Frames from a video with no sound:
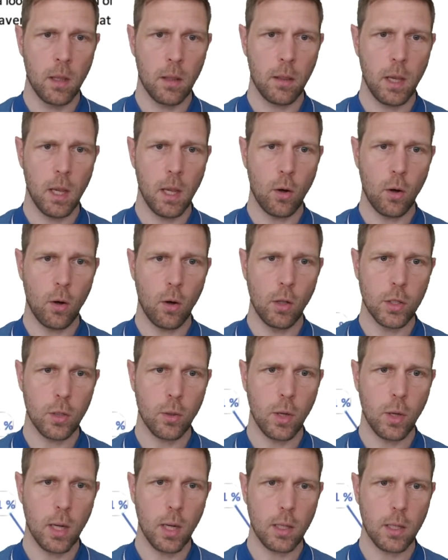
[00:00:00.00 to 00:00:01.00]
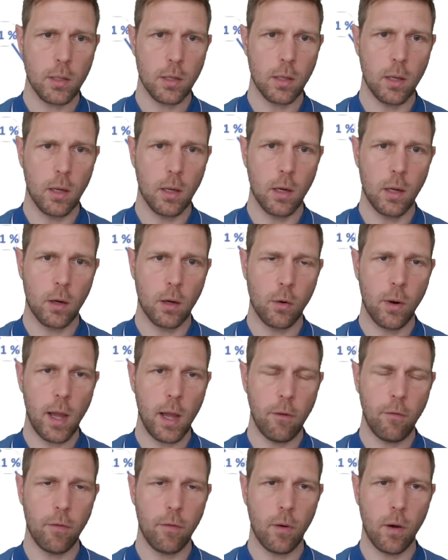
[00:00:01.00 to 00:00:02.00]
They also got a
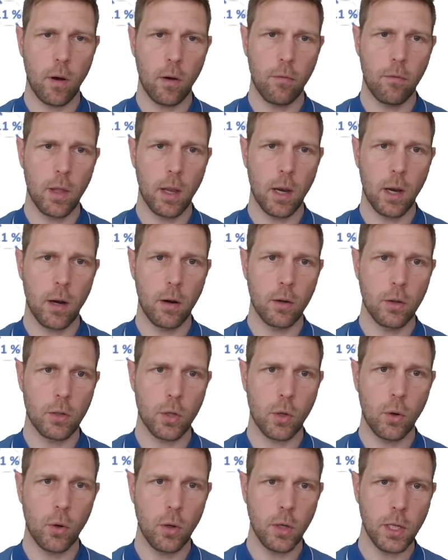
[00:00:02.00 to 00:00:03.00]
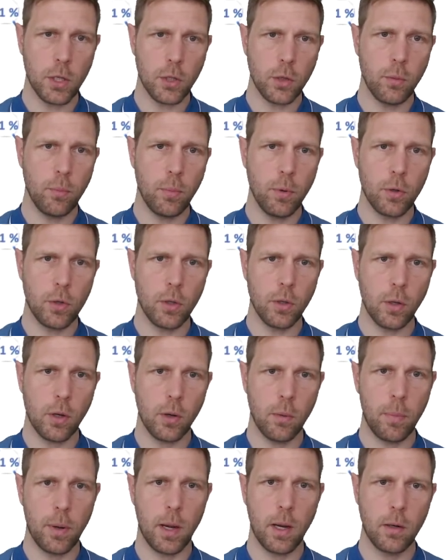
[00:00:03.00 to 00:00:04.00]
graph of their score distribution
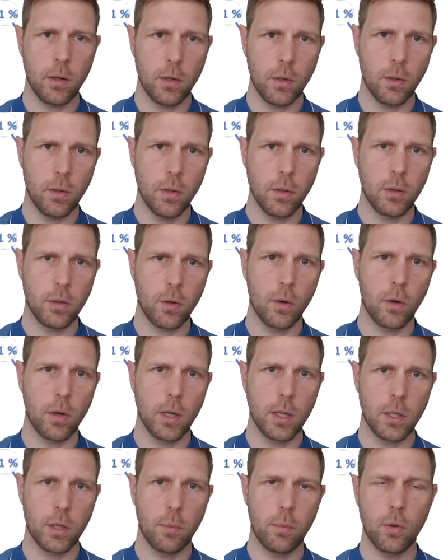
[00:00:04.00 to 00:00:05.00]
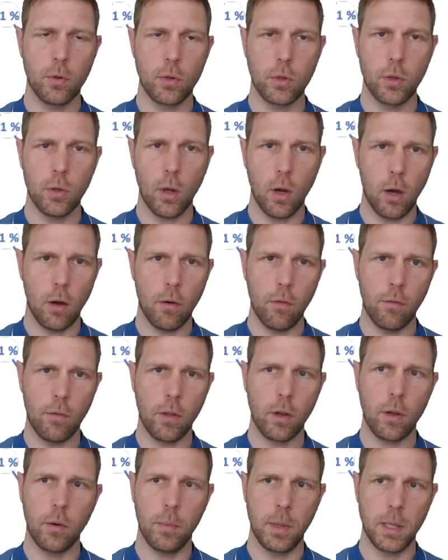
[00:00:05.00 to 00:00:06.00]
compared to the score distribution of
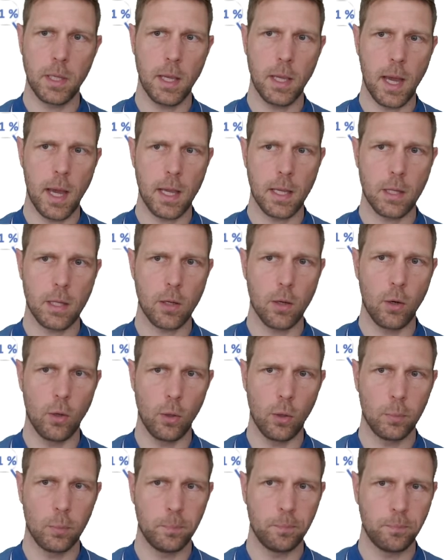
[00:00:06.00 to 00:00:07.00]
the committee as a whole.